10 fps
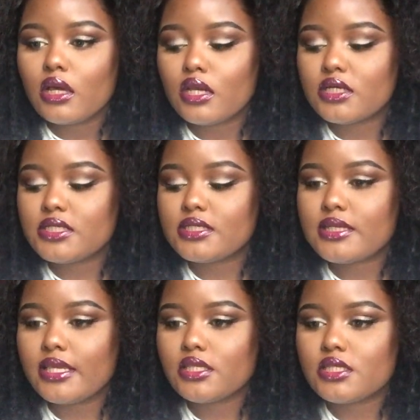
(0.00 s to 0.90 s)
how long does it
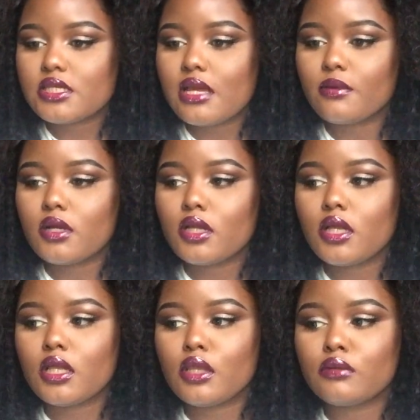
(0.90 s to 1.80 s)
take you to shower?
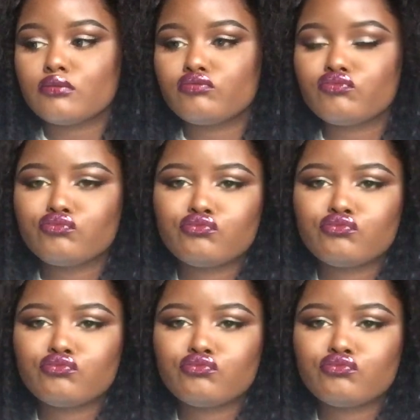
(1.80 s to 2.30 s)
Um,